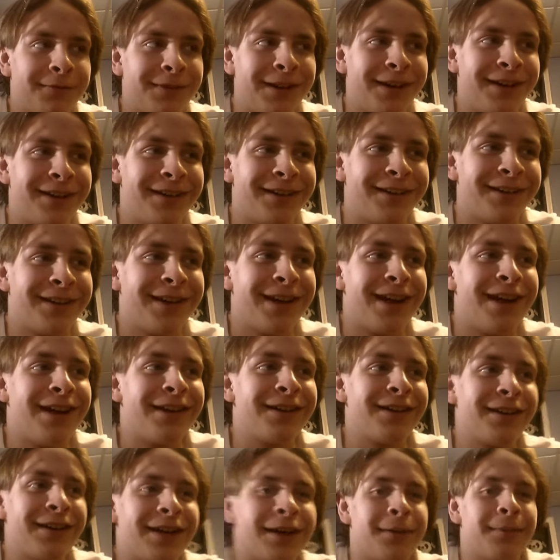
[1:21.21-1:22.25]
to
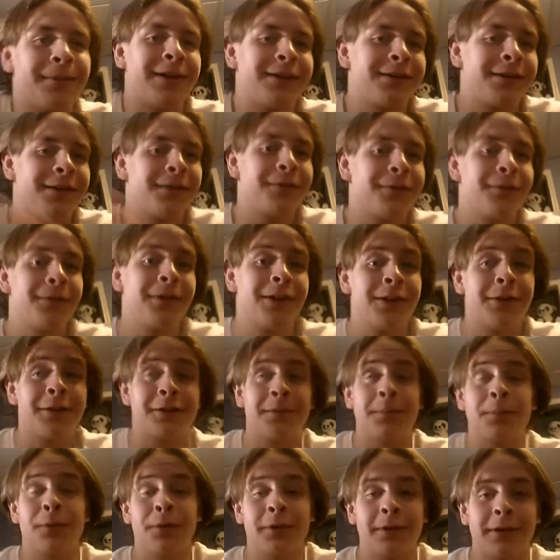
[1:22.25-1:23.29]
not make this video as
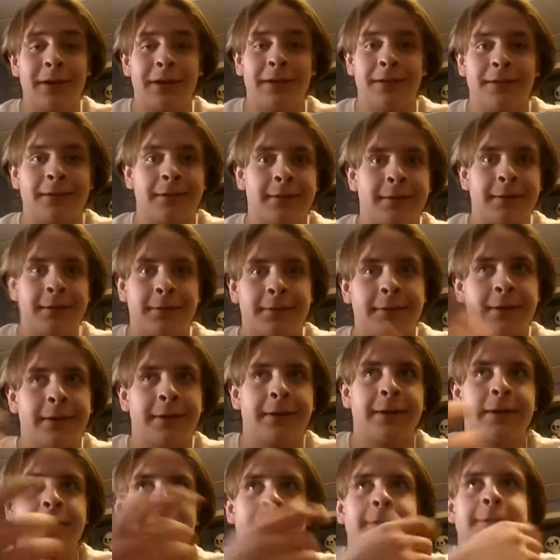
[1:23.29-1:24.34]
boring as it is right
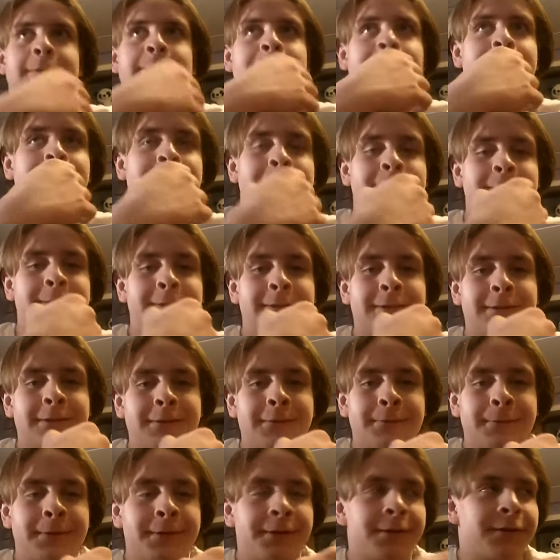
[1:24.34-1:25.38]
now.
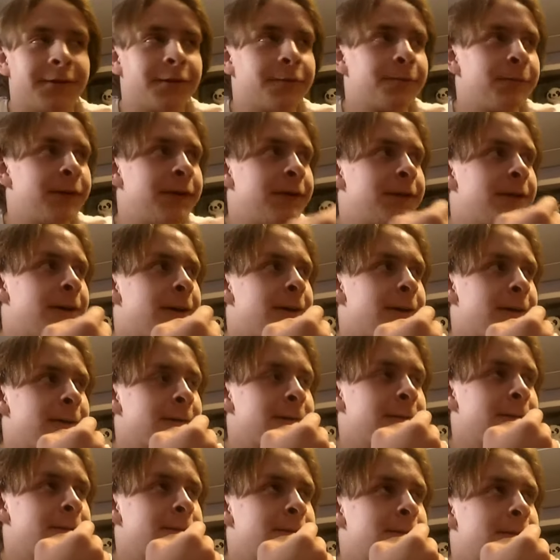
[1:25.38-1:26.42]
We're just me
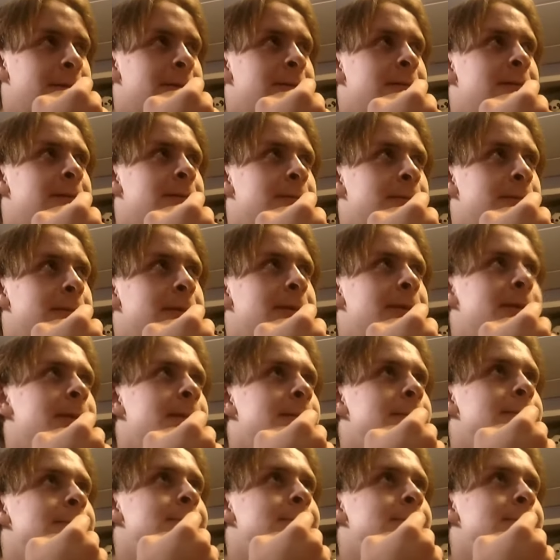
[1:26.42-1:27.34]
talking, so uh